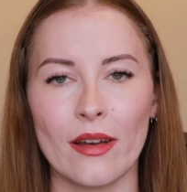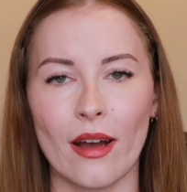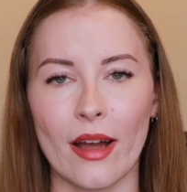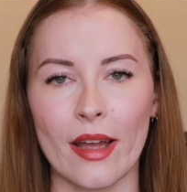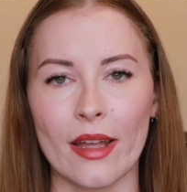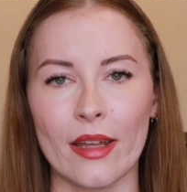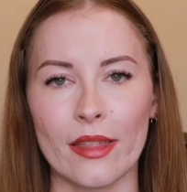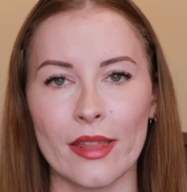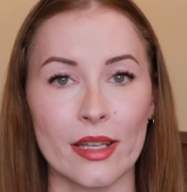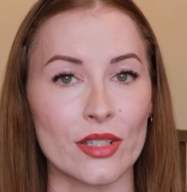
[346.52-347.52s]
I
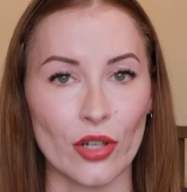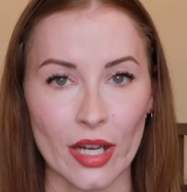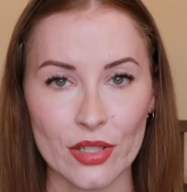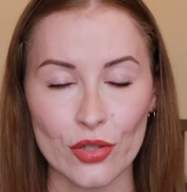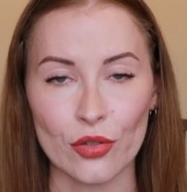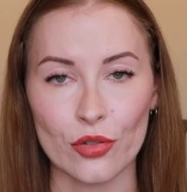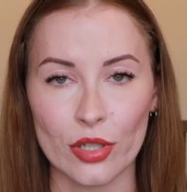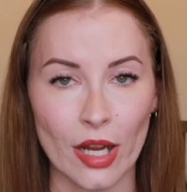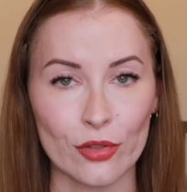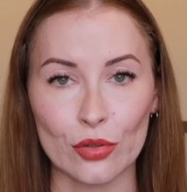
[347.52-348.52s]
think it's great to
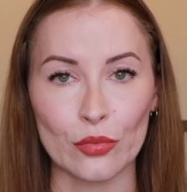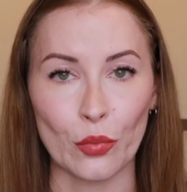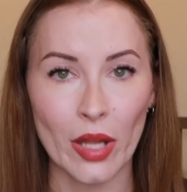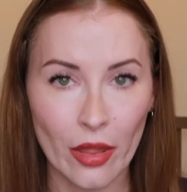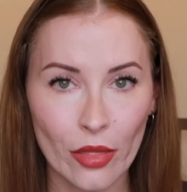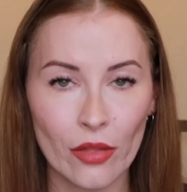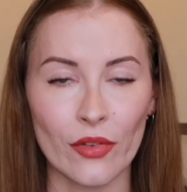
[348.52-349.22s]
travel with